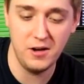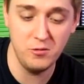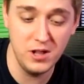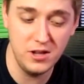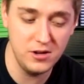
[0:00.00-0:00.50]

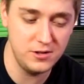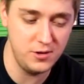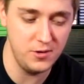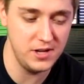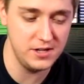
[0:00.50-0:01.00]
Really good
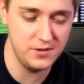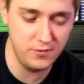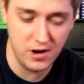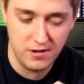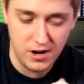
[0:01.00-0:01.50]
too, and just
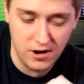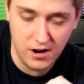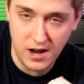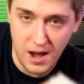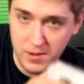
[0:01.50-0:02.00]
very
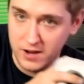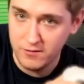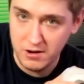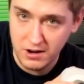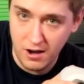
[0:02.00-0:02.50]
ergonomic
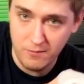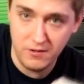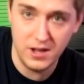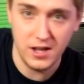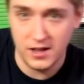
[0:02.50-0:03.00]
and very
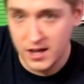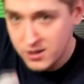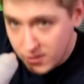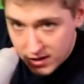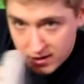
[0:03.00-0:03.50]
comfy, and
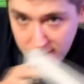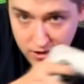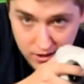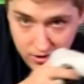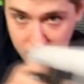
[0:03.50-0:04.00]
like you can,
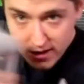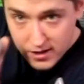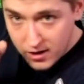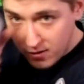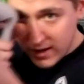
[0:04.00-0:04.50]

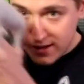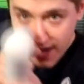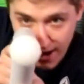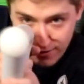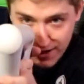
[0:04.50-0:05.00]
get
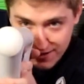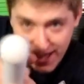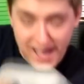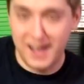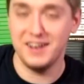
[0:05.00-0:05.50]
down like
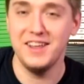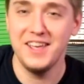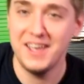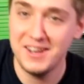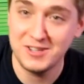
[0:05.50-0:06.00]
that, and
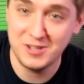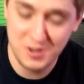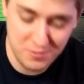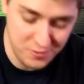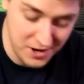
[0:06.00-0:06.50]
it's just
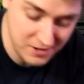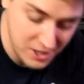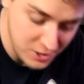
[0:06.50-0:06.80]
super fun.